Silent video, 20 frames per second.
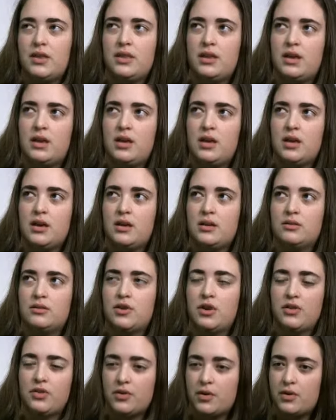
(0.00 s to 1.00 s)
the uh,
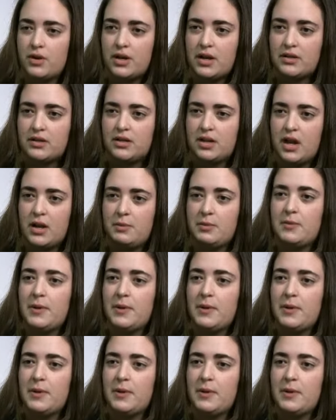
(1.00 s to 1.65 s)
try throwing it outside,